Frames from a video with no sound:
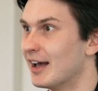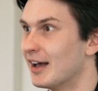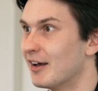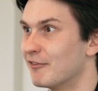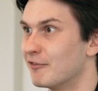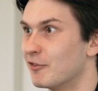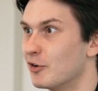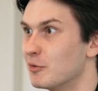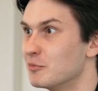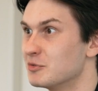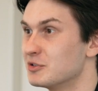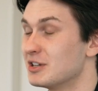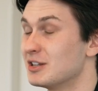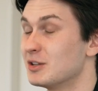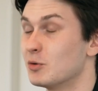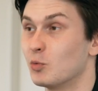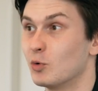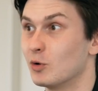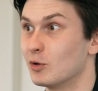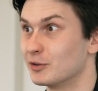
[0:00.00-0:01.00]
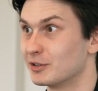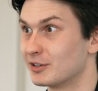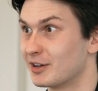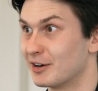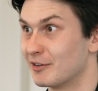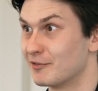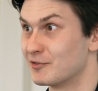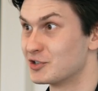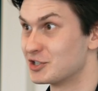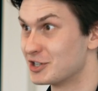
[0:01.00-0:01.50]
firms in the world
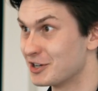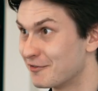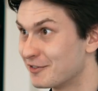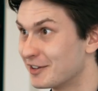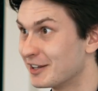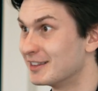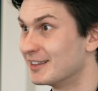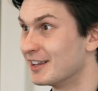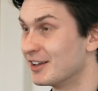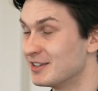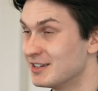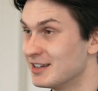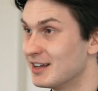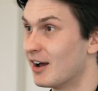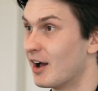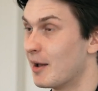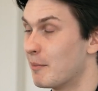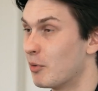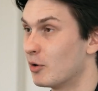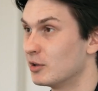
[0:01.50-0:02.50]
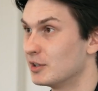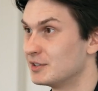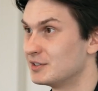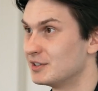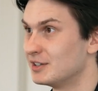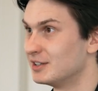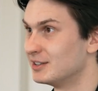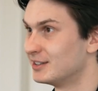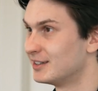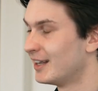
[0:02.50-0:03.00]
kind of shifted their DEI
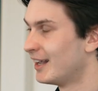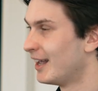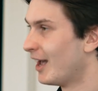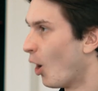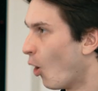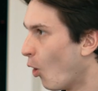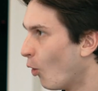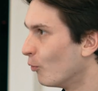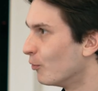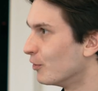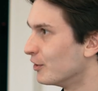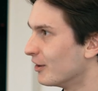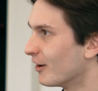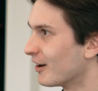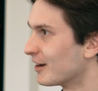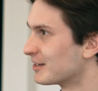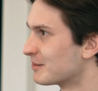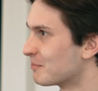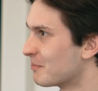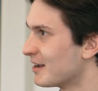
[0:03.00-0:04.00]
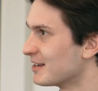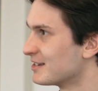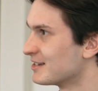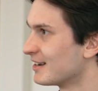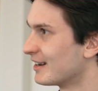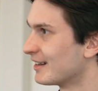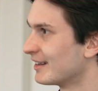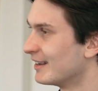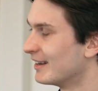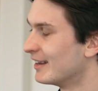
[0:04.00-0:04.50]
policies overnight,
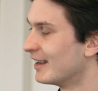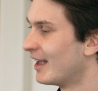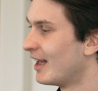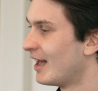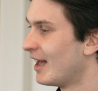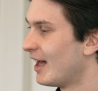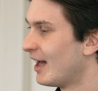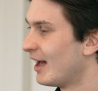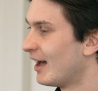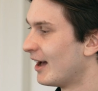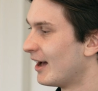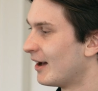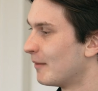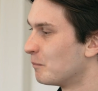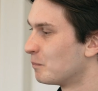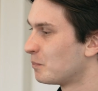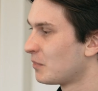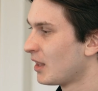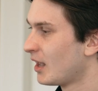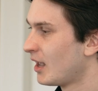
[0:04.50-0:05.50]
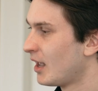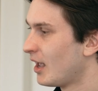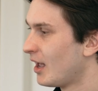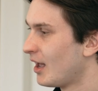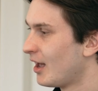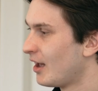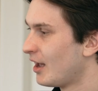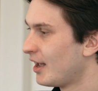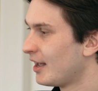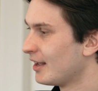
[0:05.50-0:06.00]
basically.
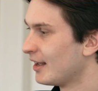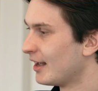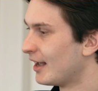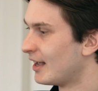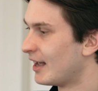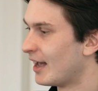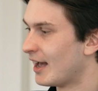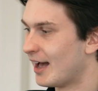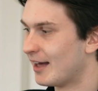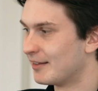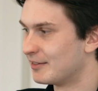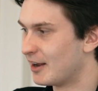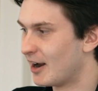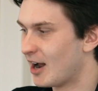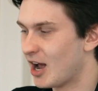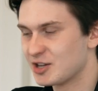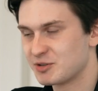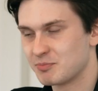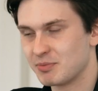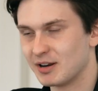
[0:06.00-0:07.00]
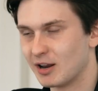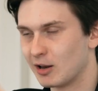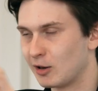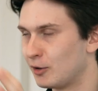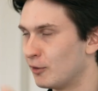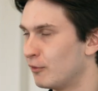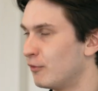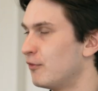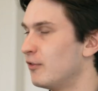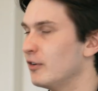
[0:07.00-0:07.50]
There has been a
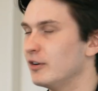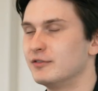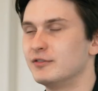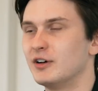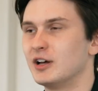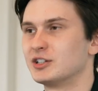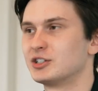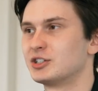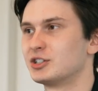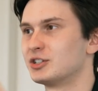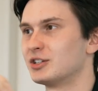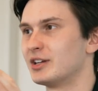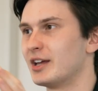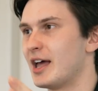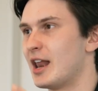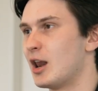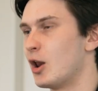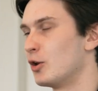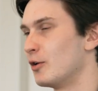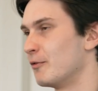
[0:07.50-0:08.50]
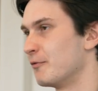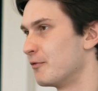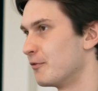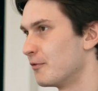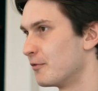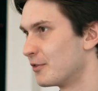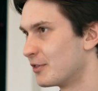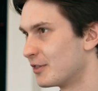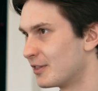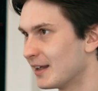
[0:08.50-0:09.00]
lot of fuss, a lot of
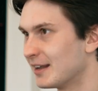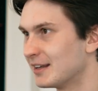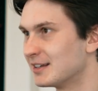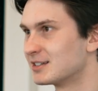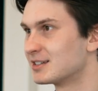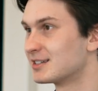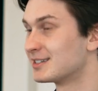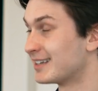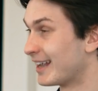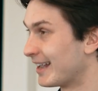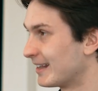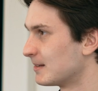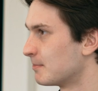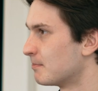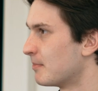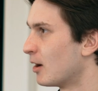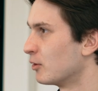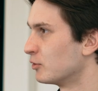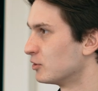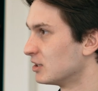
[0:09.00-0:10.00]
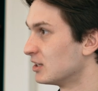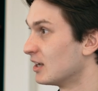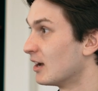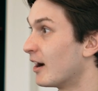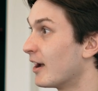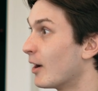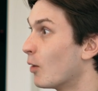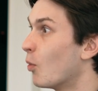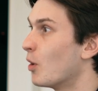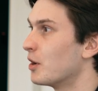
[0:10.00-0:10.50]
things said about
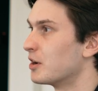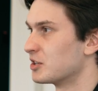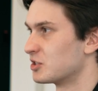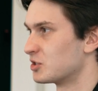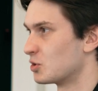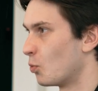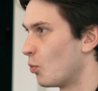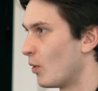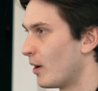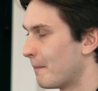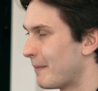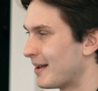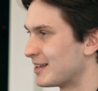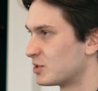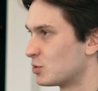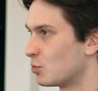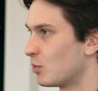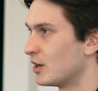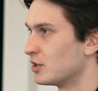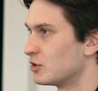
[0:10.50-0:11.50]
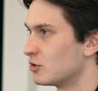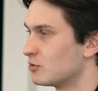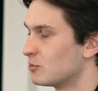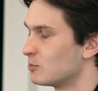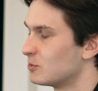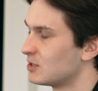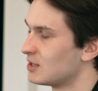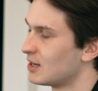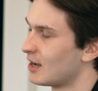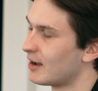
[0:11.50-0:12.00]
DEI. What is the best way to do
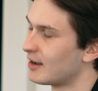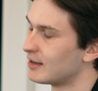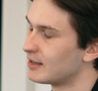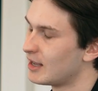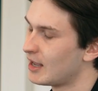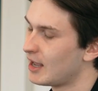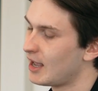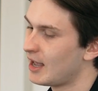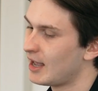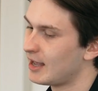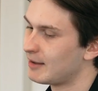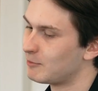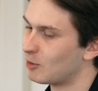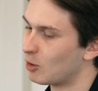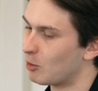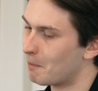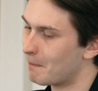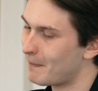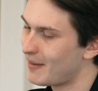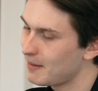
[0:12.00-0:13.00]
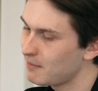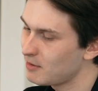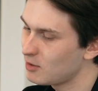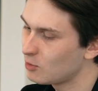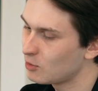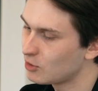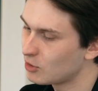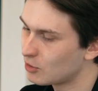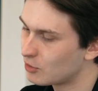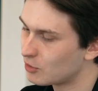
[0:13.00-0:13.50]
DEI? Maybe
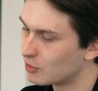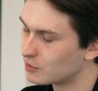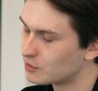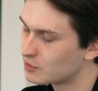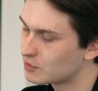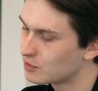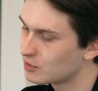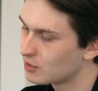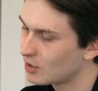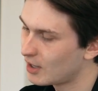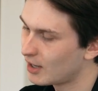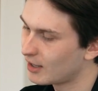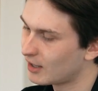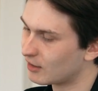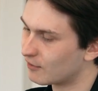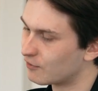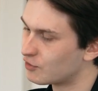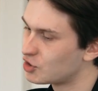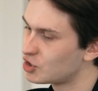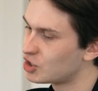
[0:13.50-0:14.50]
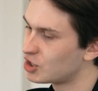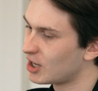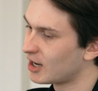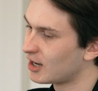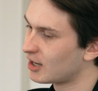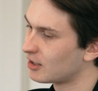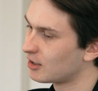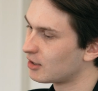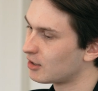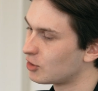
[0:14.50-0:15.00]
you could kind of
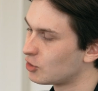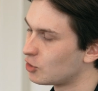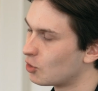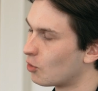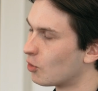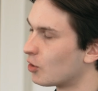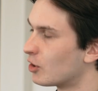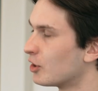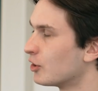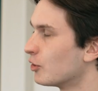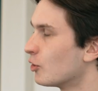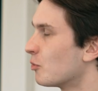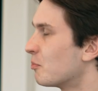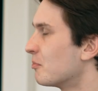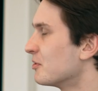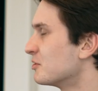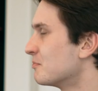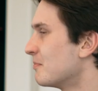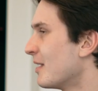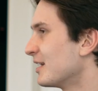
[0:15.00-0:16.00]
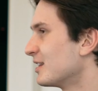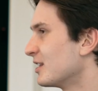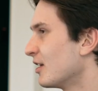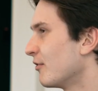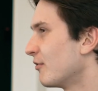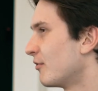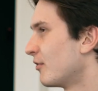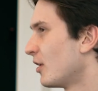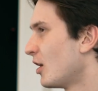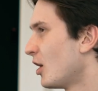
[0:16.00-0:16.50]
share your
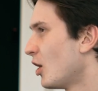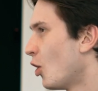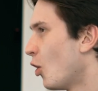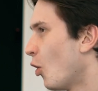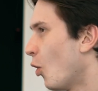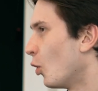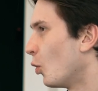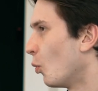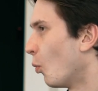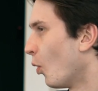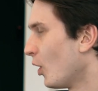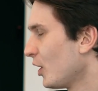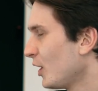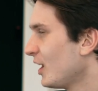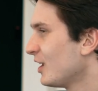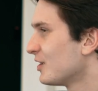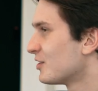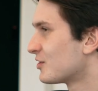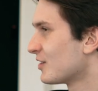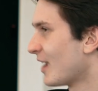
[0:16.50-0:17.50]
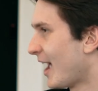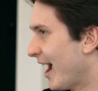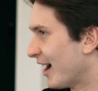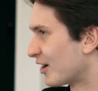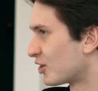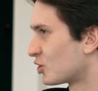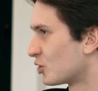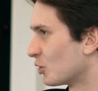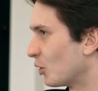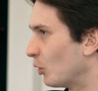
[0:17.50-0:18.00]
perspective on what is
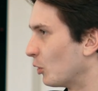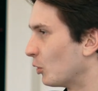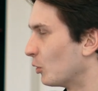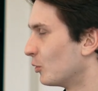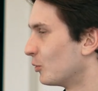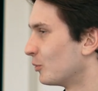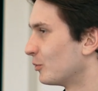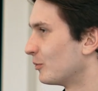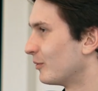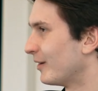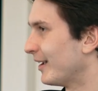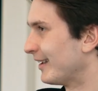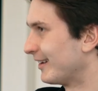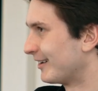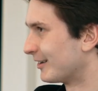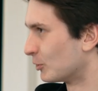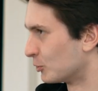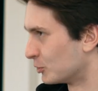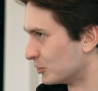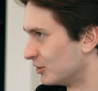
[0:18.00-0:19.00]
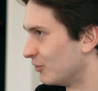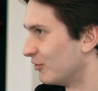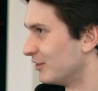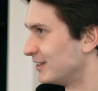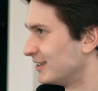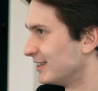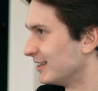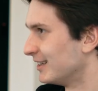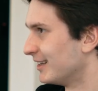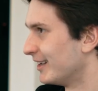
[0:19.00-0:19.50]
actual
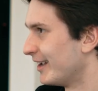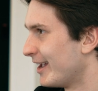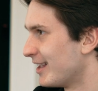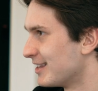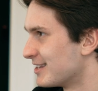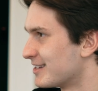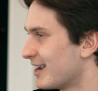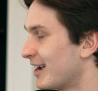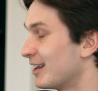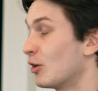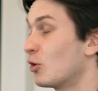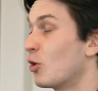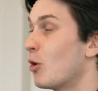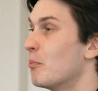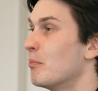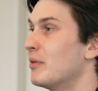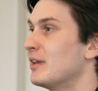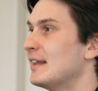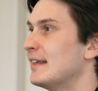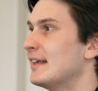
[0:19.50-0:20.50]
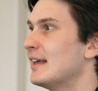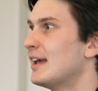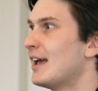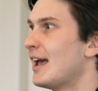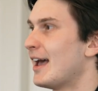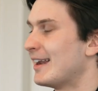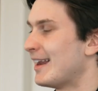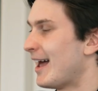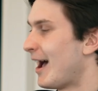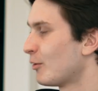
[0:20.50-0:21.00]
inclusivity inside a company,
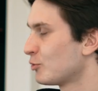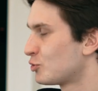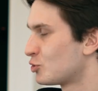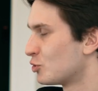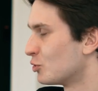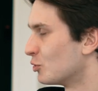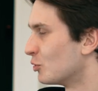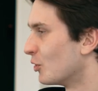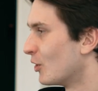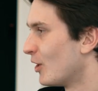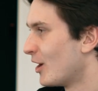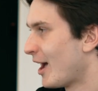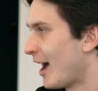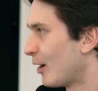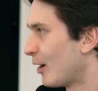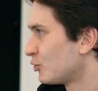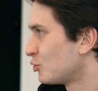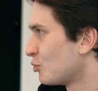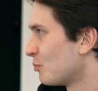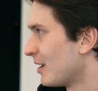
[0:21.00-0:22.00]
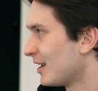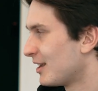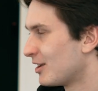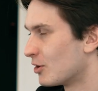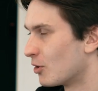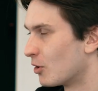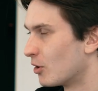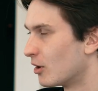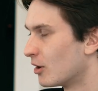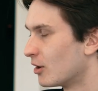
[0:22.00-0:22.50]
and how to make
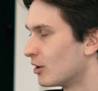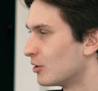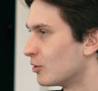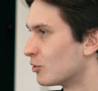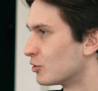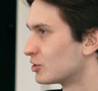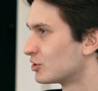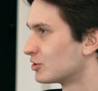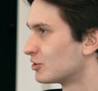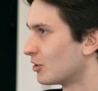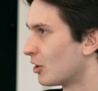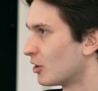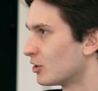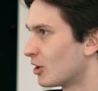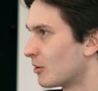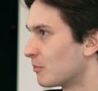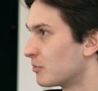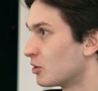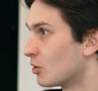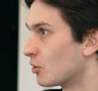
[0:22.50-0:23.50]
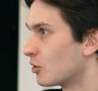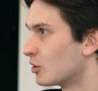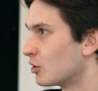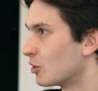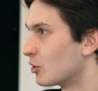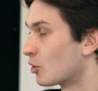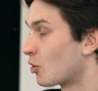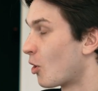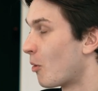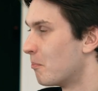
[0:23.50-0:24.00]
your startup,
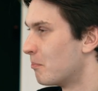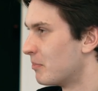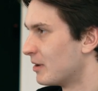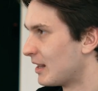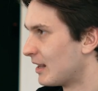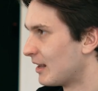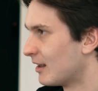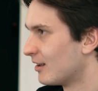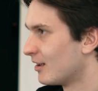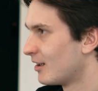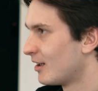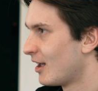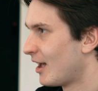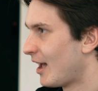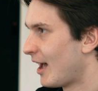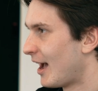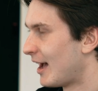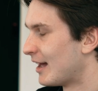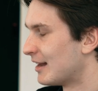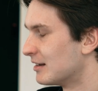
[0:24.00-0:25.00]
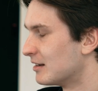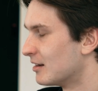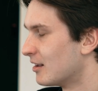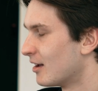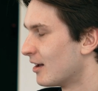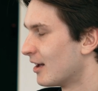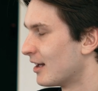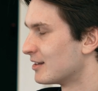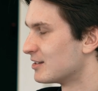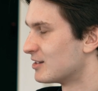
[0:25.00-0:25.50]
your company, and
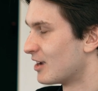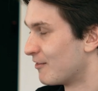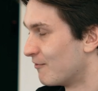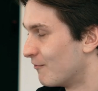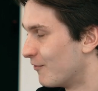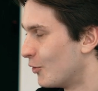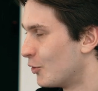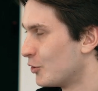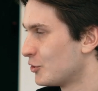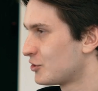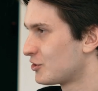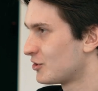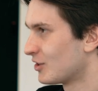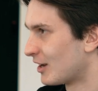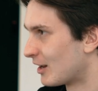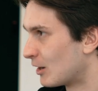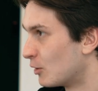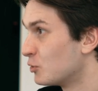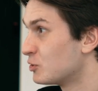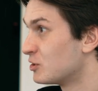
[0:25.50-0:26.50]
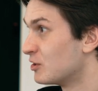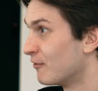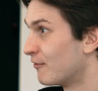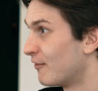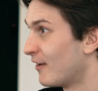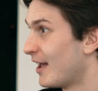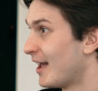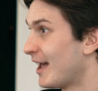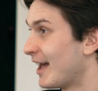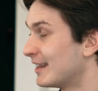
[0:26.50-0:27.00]
diverse,
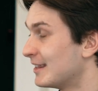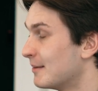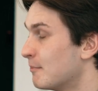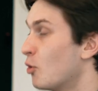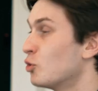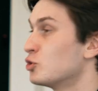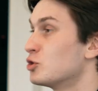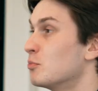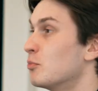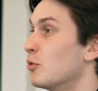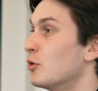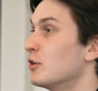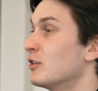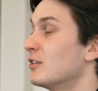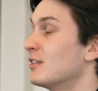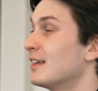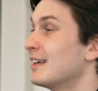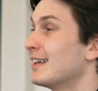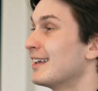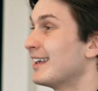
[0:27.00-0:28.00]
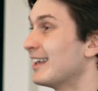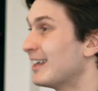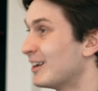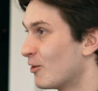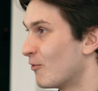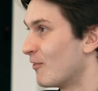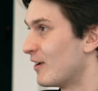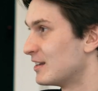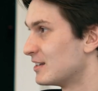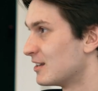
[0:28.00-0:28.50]
inclusive, and the most important thing,
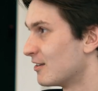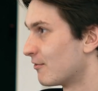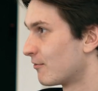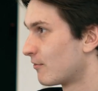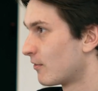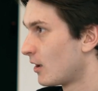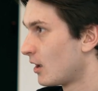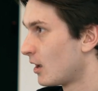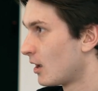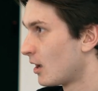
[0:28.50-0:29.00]
innovative